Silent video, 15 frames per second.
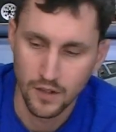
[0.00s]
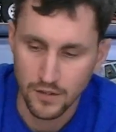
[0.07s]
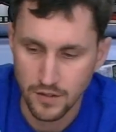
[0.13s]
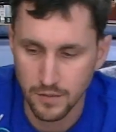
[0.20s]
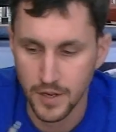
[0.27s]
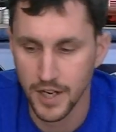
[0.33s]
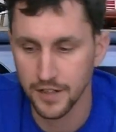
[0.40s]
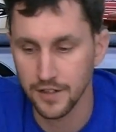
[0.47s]
to
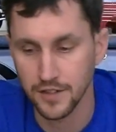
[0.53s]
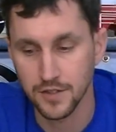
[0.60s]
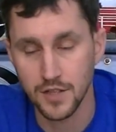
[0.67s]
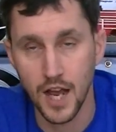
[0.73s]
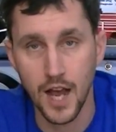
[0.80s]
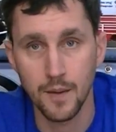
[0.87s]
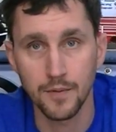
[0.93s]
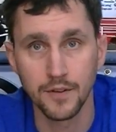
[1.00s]
make this
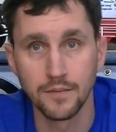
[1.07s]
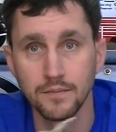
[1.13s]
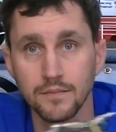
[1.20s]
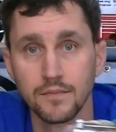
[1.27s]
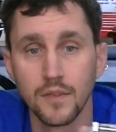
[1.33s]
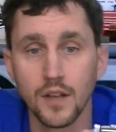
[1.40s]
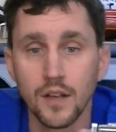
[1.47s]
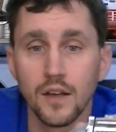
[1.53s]
happen,
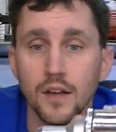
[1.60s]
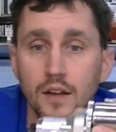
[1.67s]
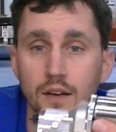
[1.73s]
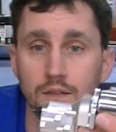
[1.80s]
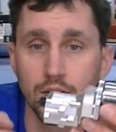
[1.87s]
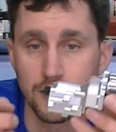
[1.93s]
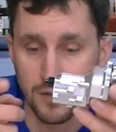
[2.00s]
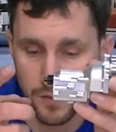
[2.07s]

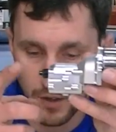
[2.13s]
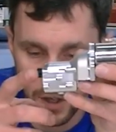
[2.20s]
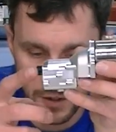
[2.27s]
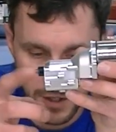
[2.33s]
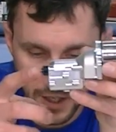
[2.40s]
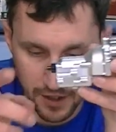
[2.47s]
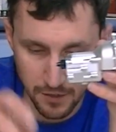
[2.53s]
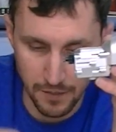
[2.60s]
first of all
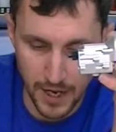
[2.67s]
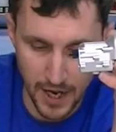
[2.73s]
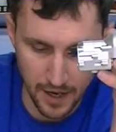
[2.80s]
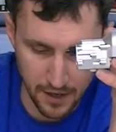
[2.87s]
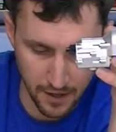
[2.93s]
take the back